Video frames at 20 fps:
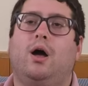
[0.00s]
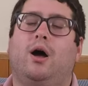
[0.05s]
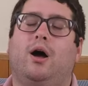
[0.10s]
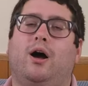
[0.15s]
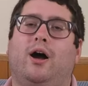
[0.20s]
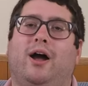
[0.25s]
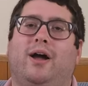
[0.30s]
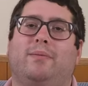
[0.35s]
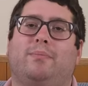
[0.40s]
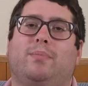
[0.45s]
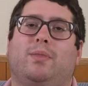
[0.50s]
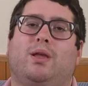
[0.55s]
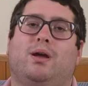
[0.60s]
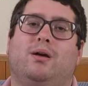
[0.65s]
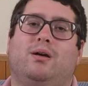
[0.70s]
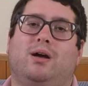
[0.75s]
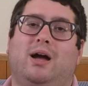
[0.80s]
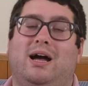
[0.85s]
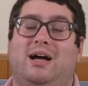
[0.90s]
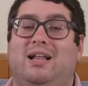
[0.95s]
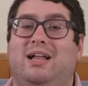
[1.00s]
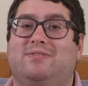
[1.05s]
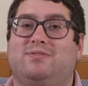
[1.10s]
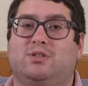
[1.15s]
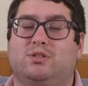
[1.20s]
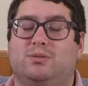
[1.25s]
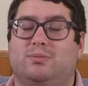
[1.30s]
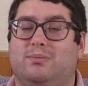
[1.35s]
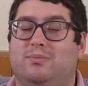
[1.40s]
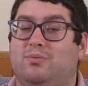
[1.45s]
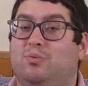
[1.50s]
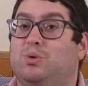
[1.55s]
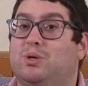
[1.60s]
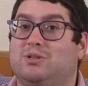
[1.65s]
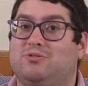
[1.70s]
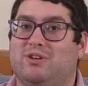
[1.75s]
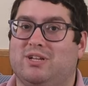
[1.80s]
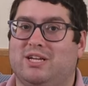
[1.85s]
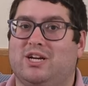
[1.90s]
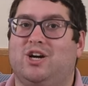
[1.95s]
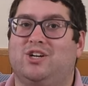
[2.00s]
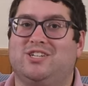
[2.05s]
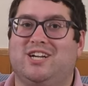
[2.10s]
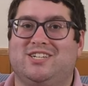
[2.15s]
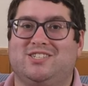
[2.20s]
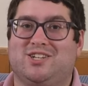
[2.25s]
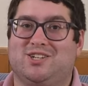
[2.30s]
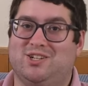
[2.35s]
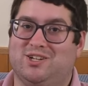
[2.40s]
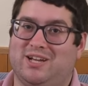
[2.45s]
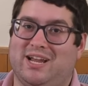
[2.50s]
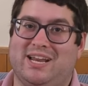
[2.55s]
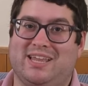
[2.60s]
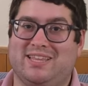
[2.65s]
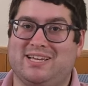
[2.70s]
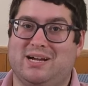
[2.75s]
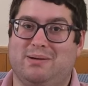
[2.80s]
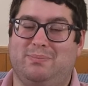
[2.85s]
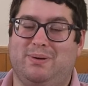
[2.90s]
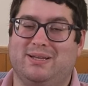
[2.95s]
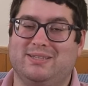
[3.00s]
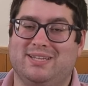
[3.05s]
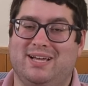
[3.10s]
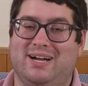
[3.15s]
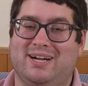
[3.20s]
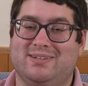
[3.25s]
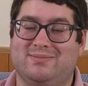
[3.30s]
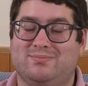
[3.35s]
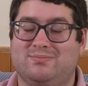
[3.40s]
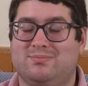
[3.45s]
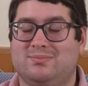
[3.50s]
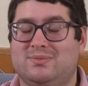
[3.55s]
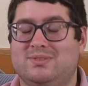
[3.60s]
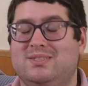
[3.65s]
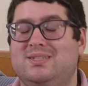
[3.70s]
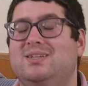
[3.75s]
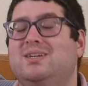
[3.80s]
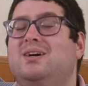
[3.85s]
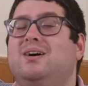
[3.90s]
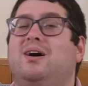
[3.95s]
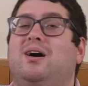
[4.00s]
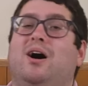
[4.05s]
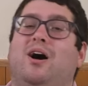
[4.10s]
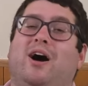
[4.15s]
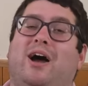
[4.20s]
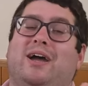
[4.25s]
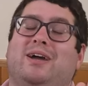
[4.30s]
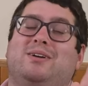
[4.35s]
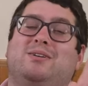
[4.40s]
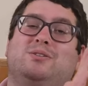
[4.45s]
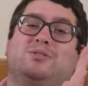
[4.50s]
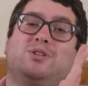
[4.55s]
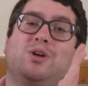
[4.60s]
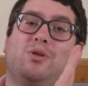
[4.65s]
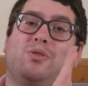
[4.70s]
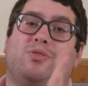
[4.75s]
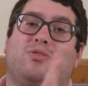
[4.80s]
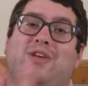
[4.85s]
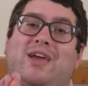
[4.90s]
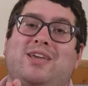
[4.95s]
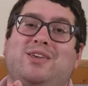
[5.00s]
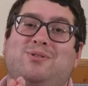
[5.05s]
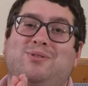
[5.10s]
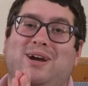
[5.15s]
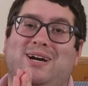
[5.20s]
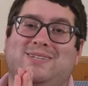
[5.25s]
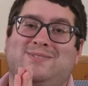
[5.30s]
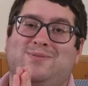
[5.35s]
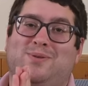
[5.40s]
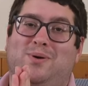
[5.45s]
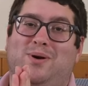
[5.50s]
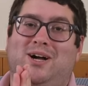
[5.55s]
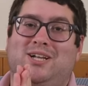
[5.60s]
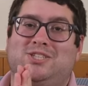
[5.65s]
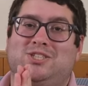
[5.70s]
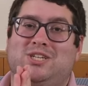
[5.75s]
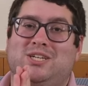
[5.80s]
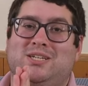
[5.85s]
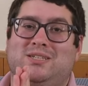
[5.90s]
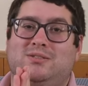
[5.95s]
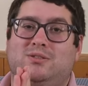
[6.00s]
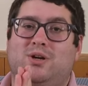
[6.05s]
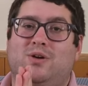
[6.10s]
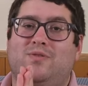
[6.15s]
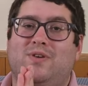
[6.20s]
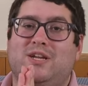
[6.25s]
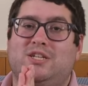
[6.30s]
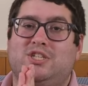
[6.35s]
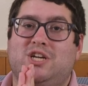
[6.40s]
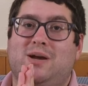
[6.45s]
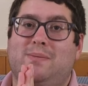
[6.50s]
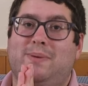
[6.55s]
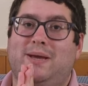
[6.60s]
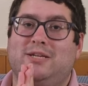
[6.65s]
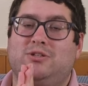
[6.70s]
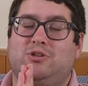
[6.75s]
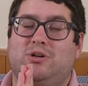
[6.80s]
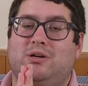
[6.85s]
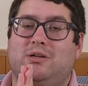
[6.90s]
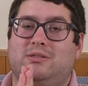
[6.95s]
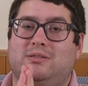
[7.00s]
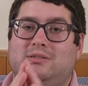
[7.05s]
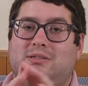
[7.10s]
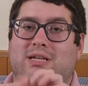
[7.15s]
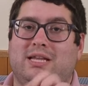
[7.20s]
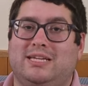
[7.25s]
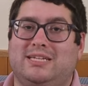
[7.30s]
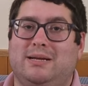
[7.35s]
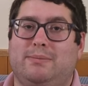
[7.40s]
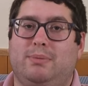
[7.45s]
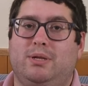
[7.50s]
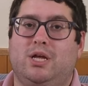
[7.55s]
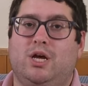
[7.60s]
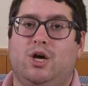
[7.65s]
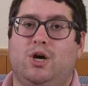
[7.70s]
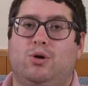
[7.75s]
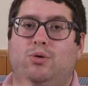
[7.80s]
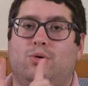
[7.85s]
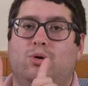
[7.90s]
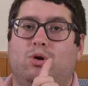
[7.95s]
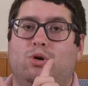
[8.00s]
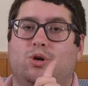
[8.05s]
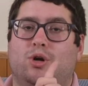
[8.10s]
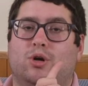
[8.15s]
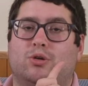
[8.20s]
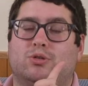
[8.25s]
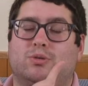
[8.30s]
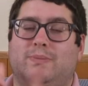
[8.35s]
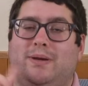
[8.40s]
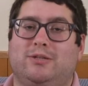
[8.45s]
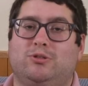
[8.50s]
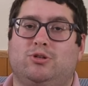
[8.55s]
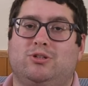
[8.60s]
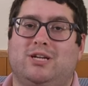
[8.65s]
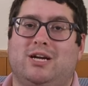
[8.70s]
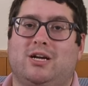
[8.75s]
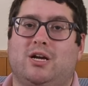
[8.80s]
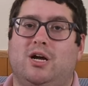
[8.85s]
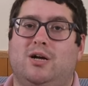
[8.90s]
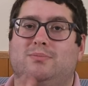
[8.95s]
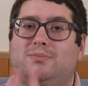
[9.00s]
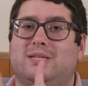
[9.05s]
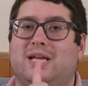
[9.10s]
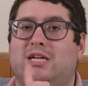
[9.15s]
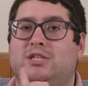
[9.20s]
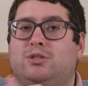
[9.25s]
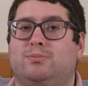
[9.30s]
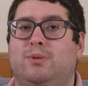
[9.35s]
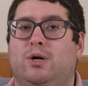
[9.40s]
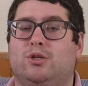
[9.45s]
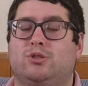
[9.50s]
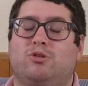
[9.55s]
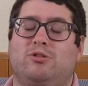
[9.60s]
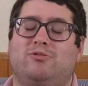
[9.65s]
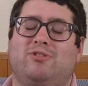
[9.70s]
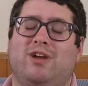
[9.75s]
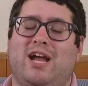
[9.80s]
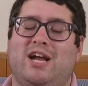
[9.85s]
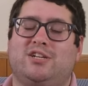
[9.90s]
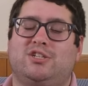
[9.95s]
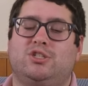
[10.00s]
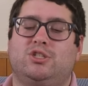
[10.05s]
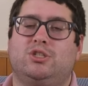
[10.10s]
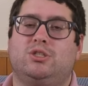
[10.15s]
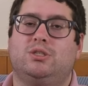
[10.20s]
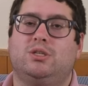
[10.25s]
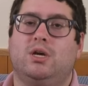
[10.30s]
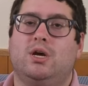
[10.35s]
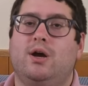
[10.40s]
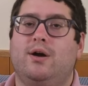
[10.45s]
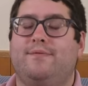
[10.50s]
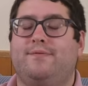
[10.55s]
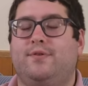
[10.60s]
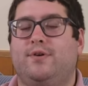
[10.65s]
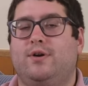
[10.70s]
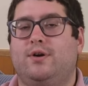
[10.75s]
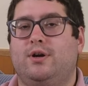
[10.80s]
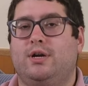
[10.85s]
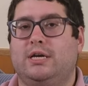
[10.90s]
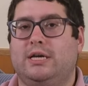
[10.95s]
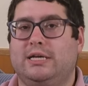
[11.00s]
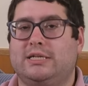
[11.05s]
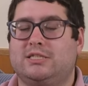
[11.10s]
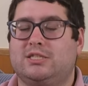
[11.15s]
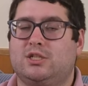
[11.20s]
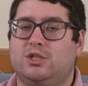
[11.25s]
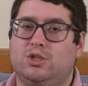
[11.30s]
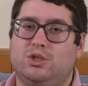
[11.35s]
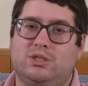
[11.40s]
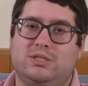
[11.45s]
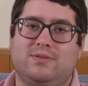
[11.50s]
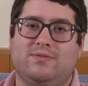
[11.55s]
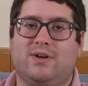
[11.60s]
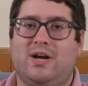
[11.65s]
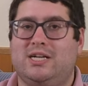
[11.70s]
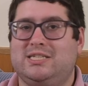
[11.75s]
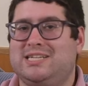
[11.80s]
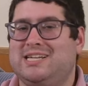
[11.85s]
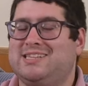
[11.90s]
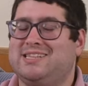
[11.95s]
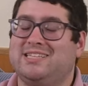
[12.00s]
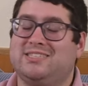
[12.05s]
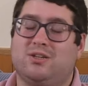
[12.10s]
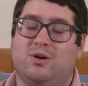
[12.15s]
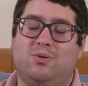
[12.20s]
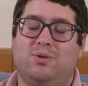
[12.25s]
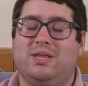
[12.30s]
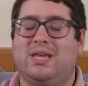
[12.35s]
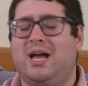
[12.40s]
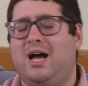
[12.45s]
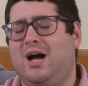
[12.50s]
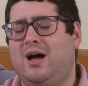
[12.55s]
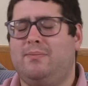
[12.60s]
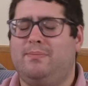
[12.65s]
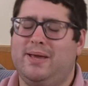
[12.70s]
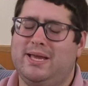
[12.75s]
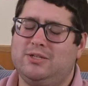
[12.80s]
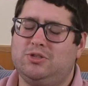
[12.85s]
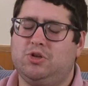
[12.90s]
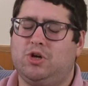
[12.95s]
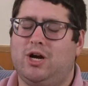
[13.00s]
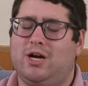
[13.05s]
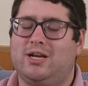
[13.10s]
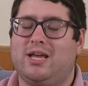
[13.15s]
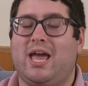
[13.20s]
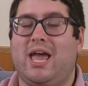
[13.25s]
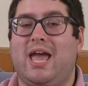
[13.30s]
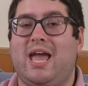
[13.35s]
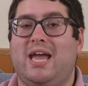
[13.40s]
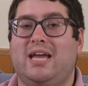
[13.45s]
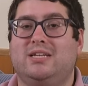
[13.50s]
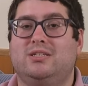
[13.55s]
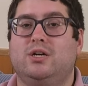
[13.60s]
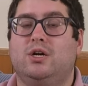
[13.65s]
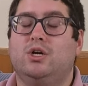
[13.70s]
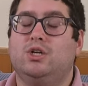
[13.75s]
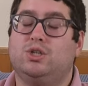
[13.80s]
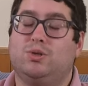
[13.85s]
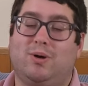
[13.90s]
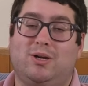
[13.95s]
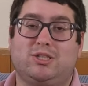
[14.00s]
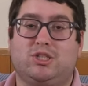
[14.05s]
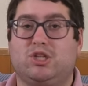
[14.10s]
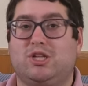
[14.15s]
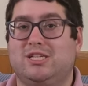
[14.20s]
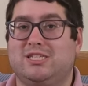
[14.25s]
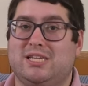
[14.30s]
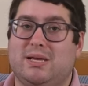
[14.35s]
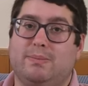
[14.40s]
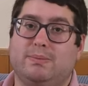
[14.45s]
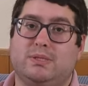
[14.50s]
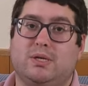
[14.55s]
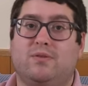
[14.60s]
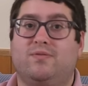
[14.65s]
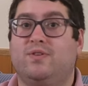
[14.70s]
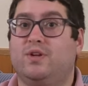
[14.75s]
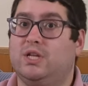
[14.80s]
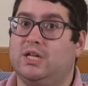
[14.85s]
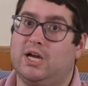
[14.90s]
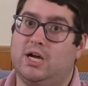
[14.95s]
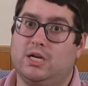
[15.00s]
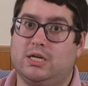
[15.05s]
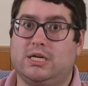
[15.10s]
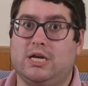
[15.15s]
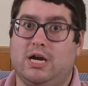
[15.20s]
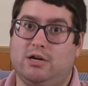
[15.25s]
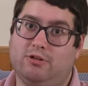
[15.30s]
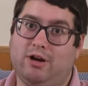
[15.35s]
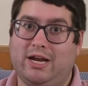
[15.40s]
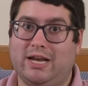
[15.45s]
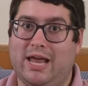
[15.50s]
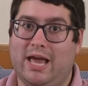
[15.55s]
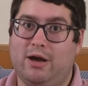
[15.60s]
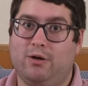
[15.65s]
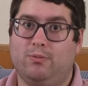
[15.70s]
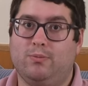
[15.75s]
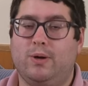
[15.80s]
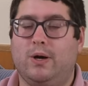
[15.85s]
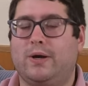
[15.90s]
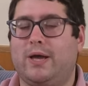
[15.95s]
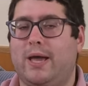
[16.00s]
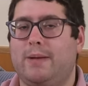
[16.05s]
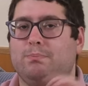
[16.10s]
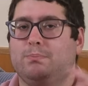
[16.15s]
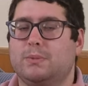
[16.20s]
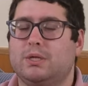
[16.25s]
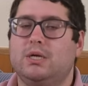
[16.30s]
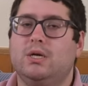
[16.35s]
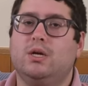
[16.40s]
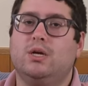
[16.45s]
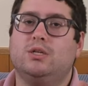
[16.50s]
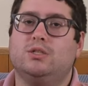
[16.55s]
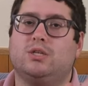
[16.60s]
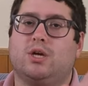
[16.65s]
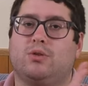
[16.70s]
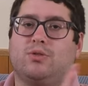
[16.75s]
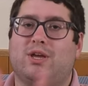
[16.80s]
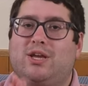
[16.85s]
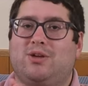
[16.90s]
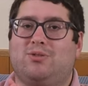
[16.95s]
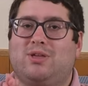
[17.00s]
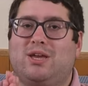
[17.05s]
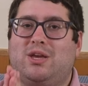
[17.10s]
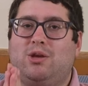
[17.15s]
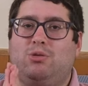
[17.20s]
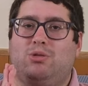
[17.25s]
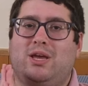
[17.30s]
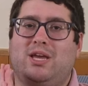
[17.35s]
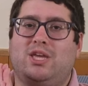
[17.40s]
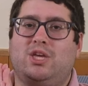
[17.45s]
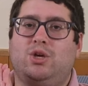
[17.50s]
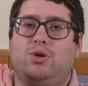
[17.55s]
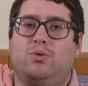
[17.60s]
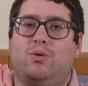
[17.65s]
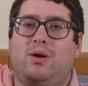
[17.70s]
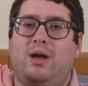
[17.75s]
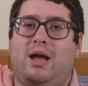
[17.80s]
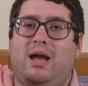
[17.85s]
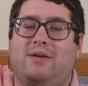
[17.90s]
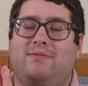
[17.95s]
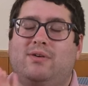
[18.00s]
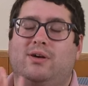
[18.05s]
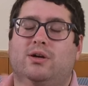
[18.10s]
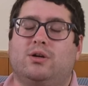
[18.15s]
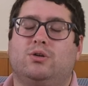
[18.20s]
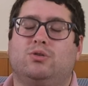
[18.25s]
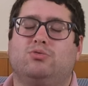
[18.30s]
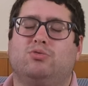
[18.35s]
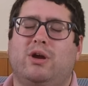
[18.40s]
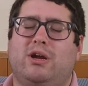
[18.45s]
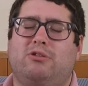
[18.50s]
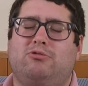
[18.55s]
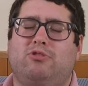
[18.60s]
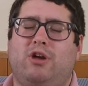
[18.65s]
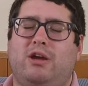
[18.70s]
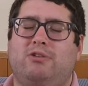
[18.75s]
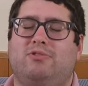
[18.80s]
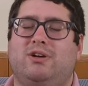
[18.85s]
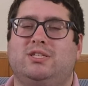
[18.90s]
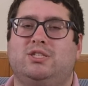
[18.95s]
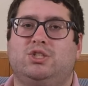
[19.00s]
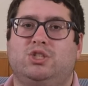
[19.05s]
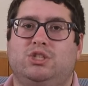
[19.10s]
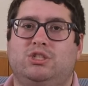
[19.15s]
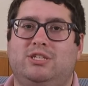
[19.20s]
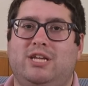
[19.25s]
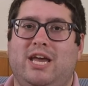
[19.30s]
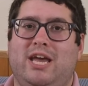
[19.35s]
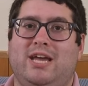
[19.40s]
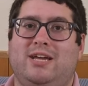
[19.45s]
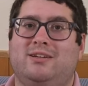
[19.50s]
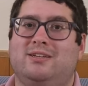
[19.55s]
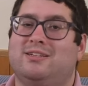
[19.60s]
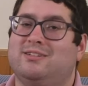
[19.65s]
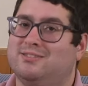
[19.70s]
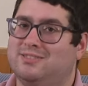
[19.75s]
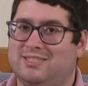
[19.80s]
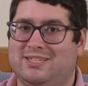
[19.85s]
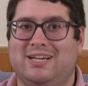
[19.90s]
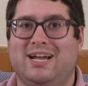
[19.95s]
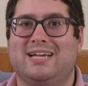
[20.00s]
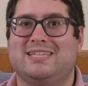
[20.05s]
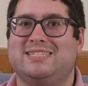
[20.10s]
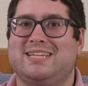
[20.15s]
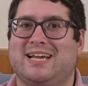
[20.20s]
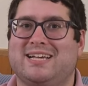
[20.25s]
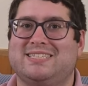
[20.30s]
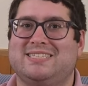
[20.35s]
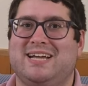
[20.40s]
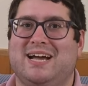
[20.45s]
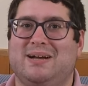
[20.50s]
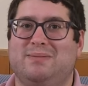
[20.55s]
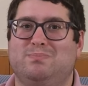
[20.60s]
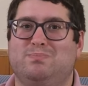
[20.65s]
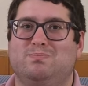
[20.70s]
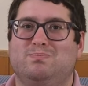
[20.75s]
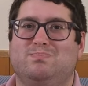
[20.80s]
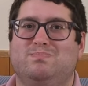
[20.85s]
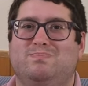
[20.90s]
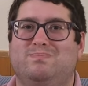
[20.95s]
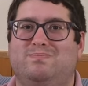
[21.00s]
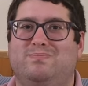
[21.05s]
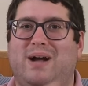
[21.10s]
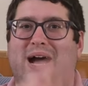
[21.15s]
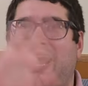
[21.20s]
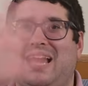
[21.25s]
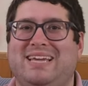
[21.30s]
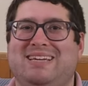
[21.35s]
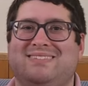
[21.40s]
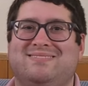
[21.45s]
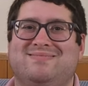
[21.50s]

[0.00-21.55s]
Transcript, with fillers: All right, I'll have to work really hard not to look anything up online. All right, so thank you guys for watching. Don't forget to check out Patreon, link down below, or go to patreon.com slash smallscreenreactions for exclusive content that's only on Patreon and to watch this episode fully uncut right now. Okay, so thank, thank, thank you. Have a great, great rest of your day, and I'll see you guys next time. Bye.